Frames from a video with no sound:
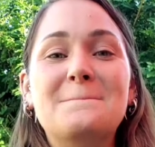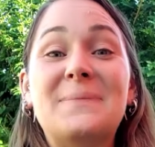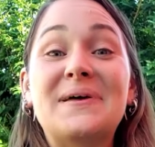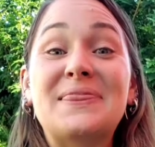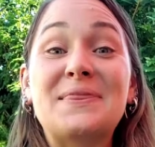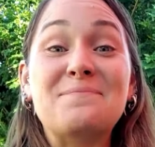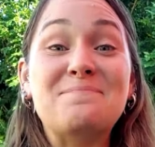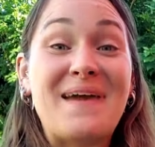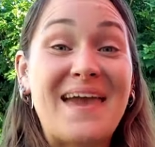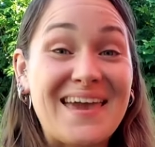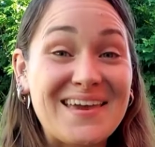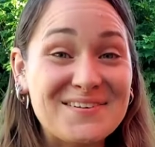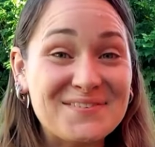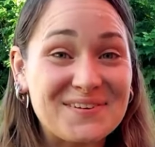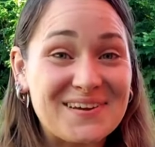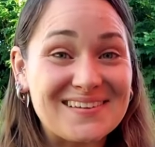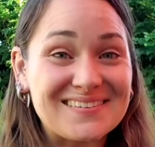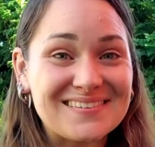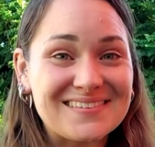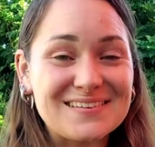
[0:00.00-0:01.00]
But the main
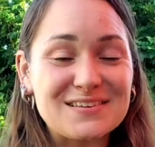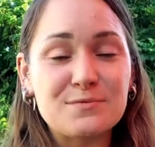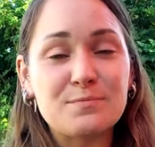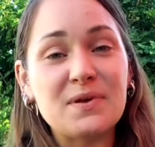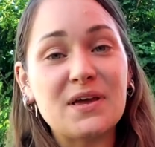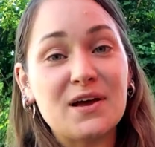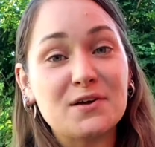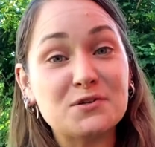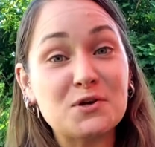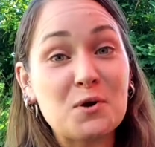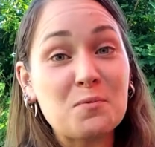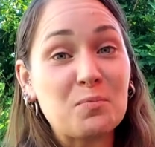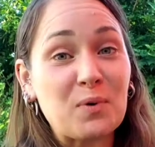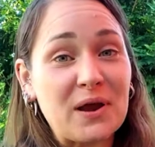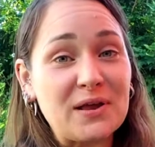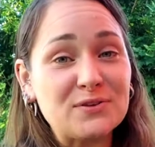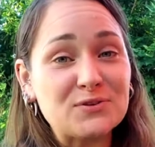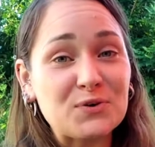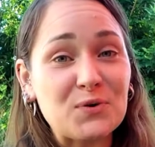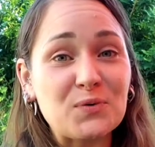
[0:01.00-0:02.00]
reason is because our
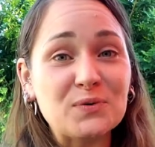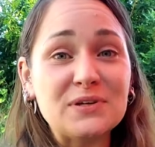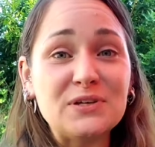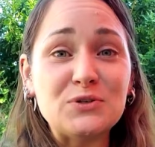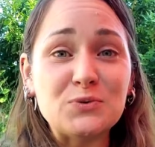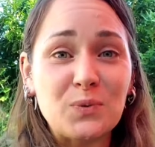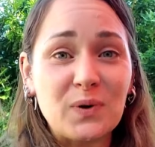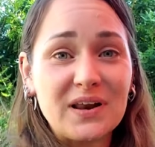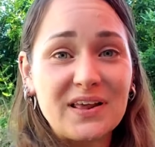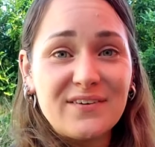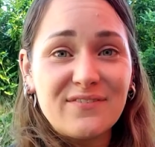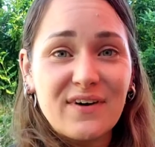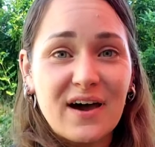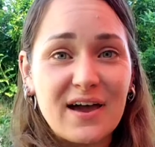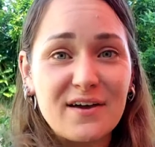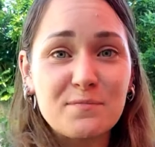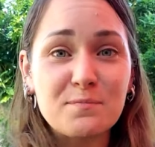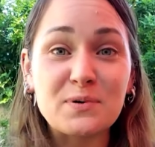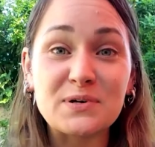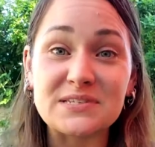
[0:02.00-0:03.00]
brains are only
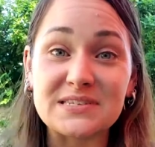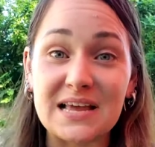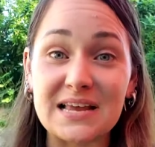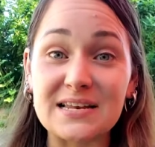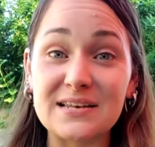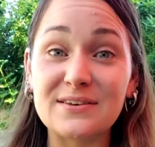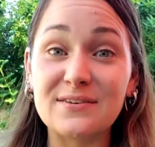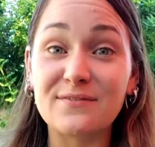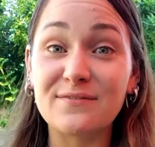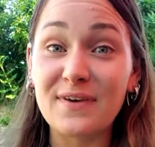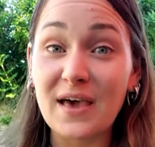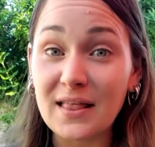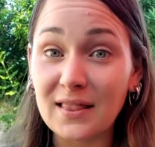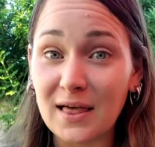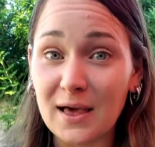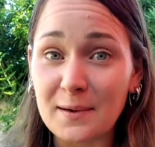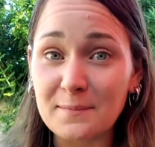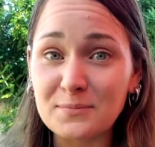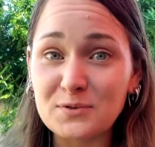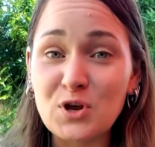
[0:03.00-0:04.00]
25%
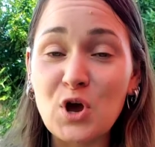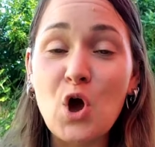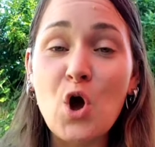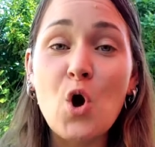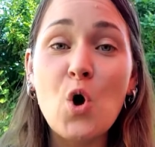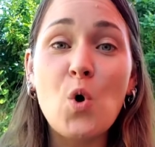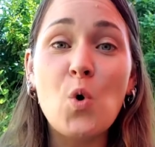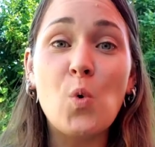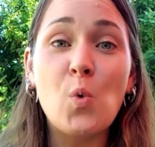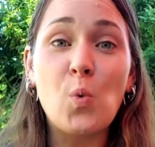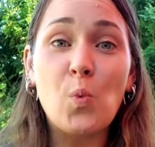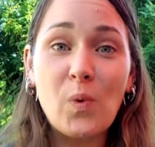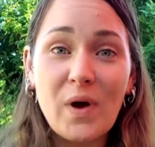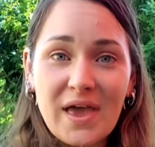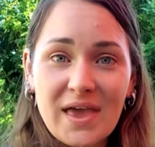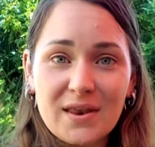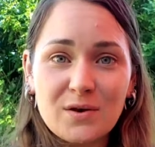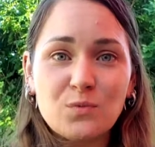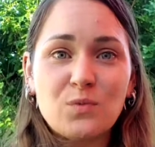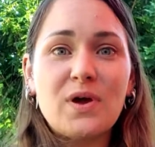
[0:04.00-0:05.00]
developed
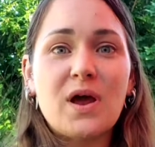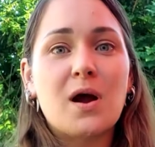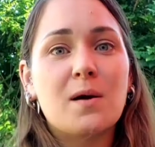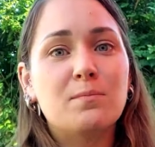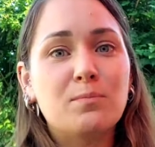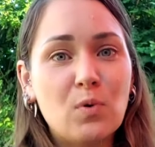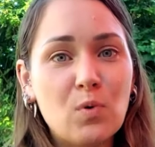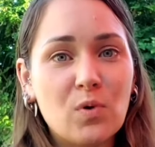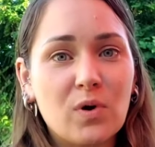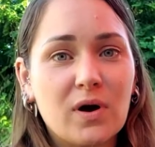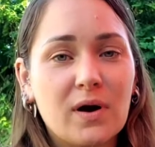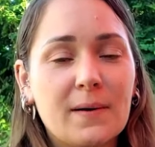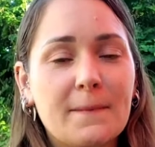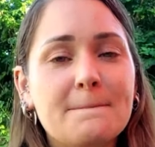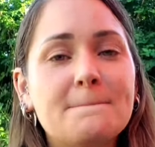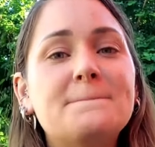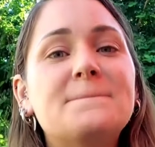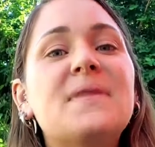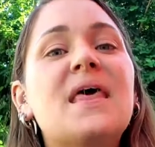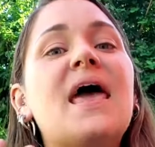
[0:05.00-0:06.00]
when we are born.
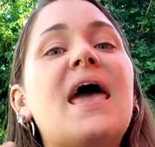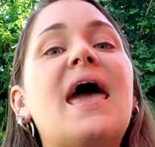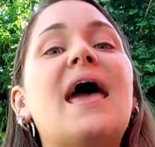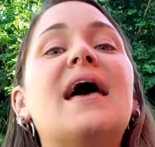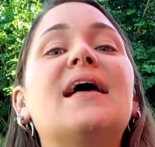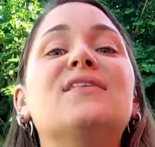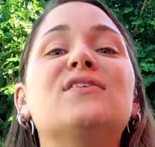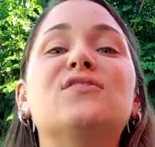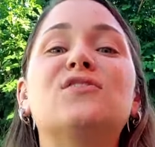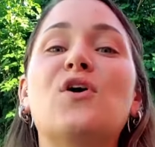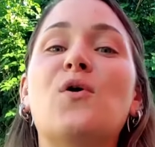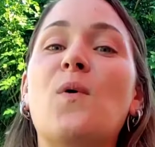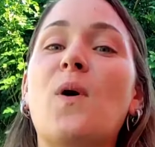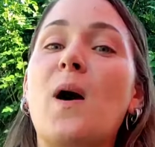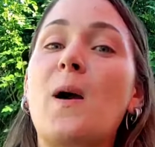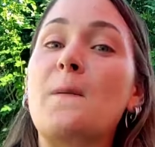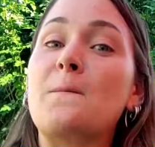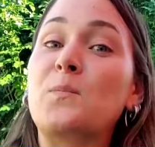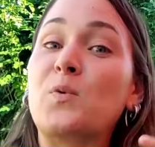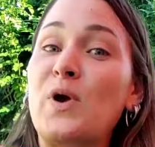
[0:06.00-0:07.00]
And so
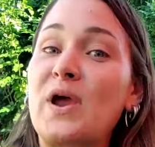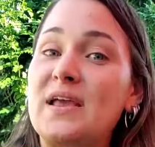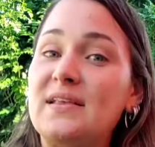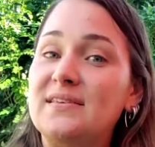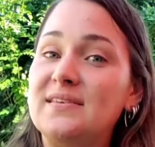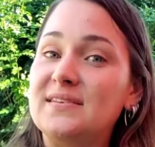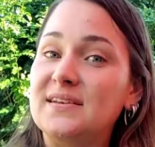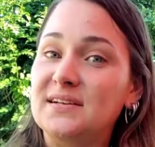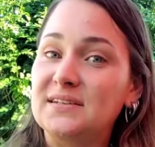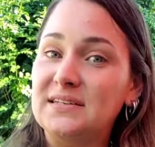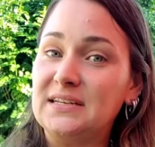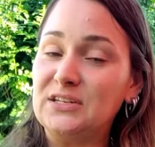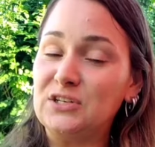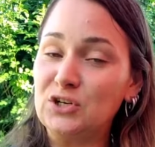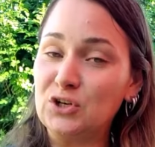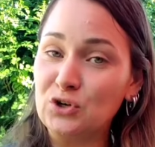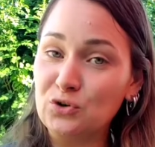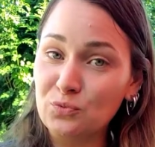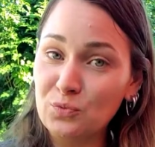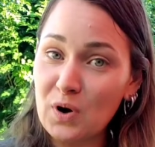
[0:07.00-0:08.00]
our brains still need
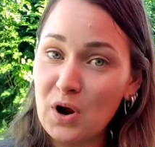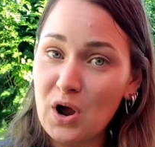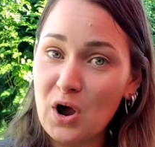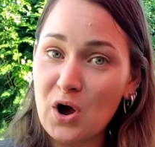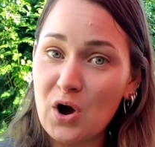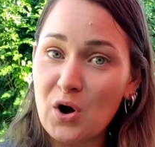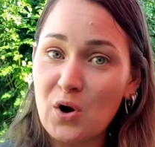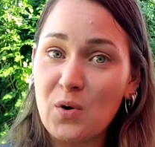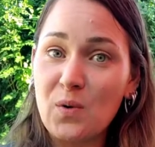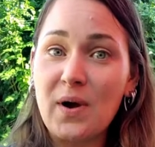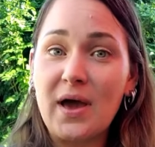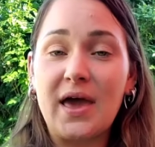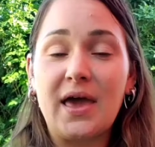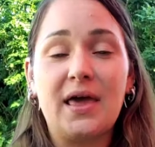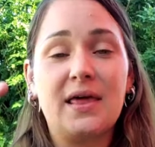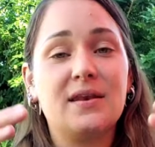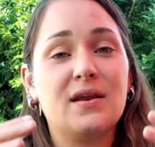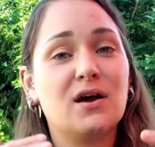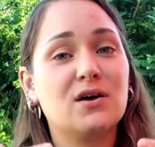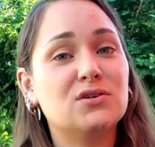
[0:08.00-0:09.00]
to grow
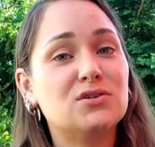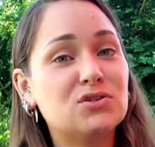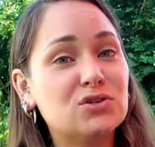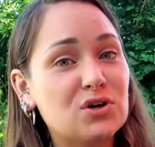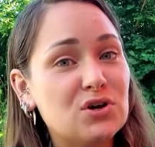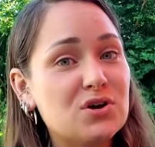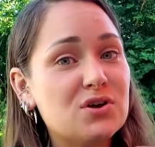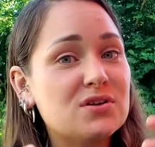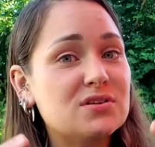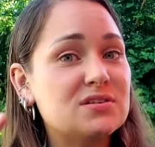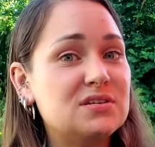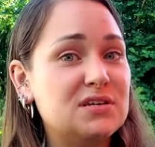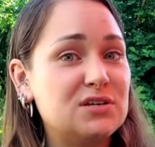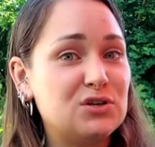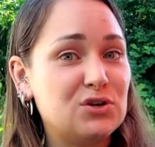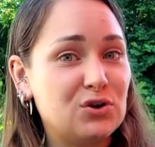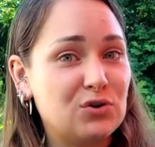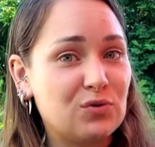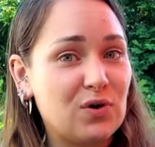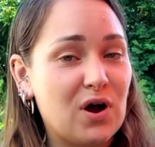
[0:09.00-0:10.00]
and our skulls need
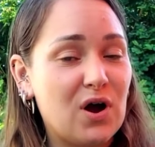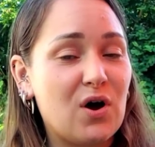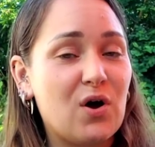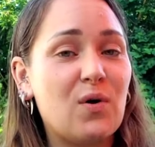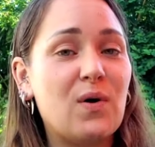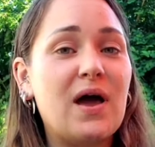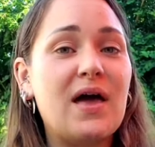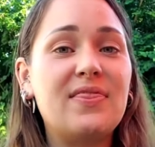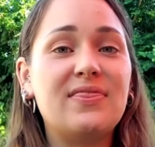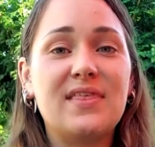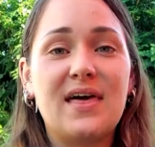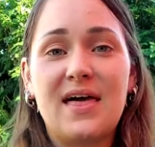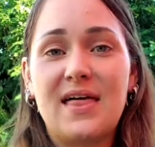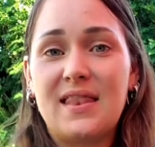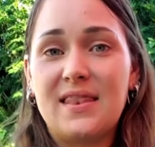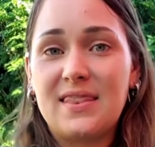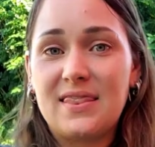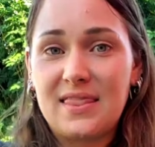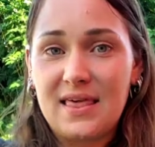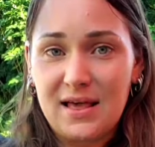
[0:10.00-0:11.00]
to grow, and
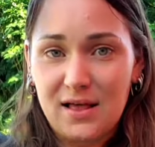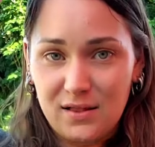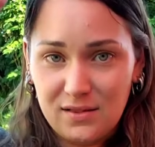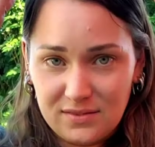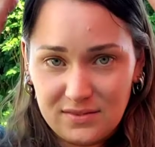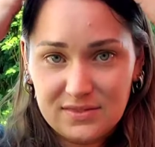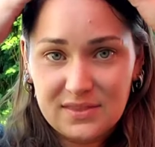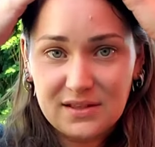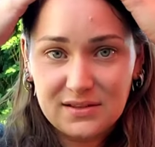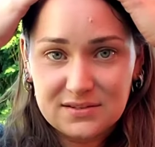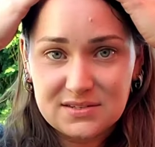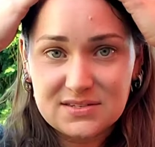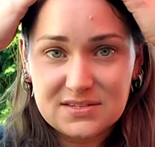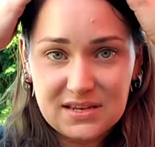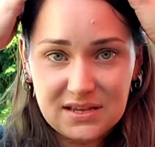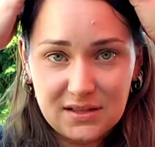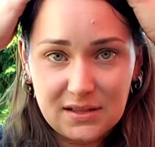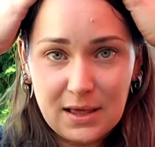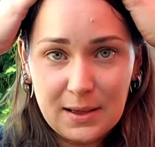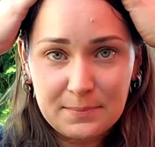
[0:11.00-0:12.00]
then they'll
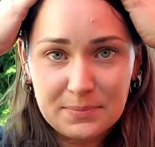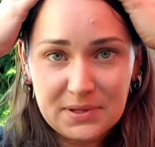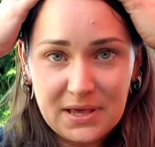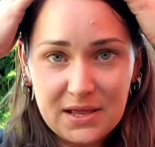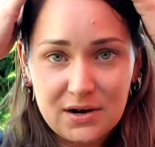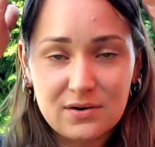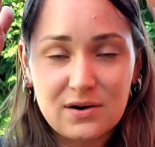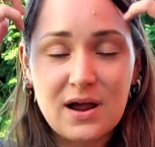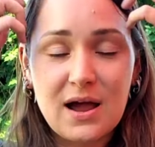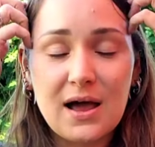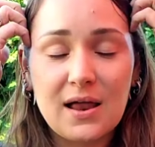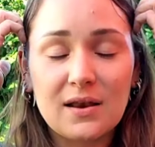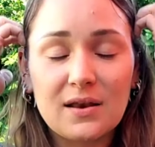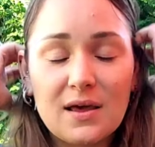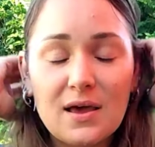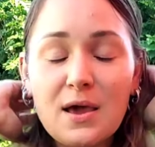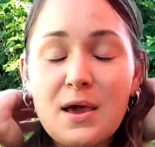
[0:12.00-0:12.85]
seal up later on.